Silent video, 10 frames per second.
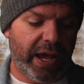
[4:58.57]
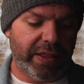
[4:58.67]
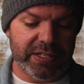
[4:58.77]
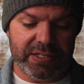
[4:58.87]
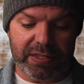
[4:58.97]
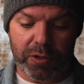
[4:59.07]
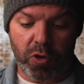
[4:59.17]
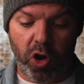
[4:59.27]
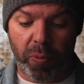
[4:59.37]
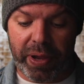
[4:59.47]
And this is a
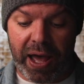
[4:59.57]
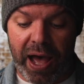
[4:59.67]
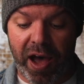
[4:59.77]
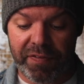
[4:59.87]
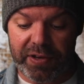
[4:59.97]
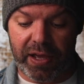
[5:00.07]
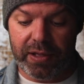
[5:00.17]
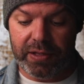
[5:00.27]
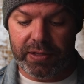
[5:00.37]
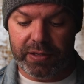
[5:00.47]
little comment after
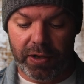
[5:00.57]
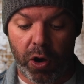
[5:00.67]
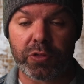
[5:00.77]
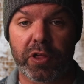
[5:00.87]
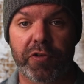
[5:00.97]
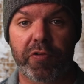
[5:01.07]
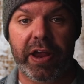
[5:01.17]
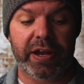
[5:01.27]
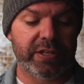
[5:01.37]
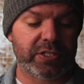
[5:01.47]
on the
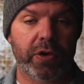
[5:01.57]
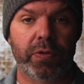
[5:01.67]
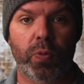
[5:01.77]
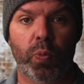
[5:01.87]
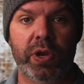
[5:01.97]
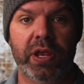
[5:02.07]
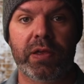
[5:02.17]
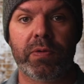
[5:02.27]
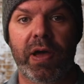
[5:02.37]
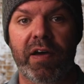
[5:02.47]
thread. So when
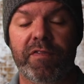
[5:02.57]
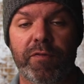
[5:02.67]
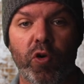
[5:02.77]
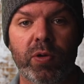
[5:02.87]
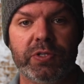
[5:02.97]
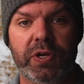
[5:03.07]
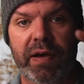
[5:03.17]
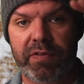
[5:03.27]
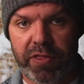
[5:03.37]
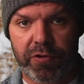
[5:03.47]
you have forums, you
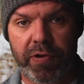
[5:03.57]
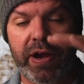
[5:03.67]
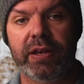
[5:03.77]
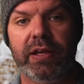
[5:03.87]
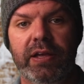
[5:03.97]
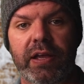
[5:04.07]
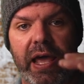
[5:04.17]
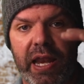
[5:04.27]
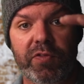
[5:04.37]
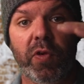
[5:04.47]
have a thread
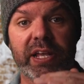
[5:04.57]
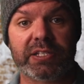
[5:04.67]
and everyone